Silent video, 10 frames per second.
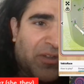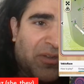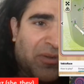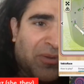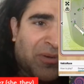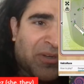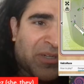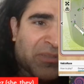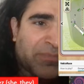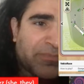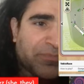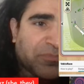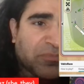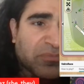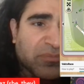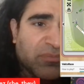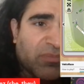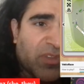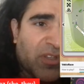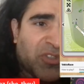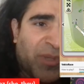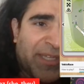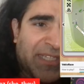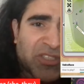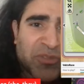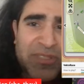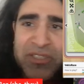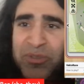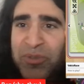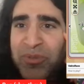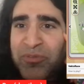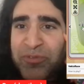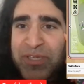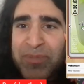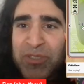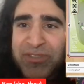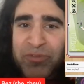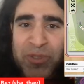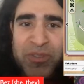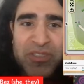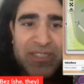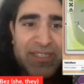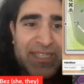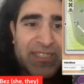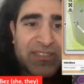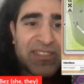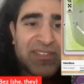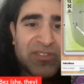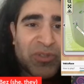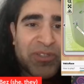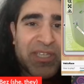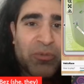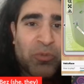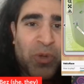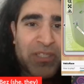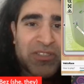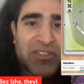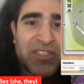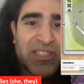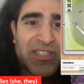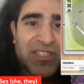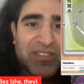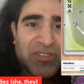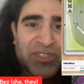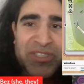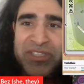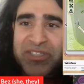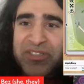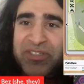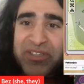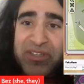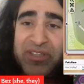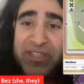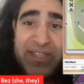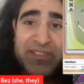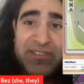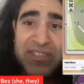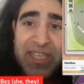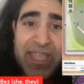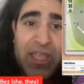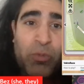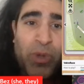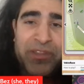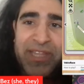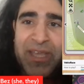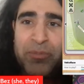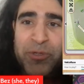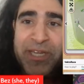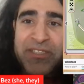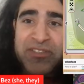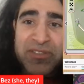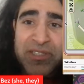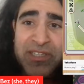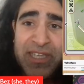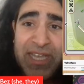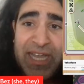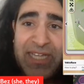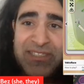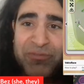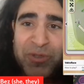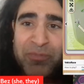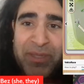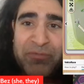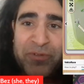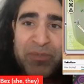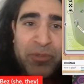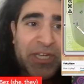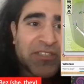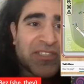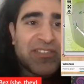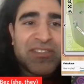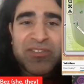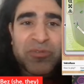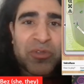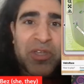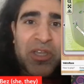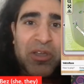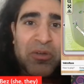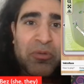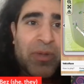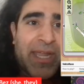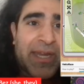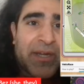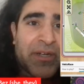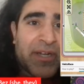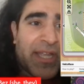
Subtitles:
Or do I actually go 3? Because I've got, this is only a 1-turn, a 1-lap race, and I've got my free brakes, and this is where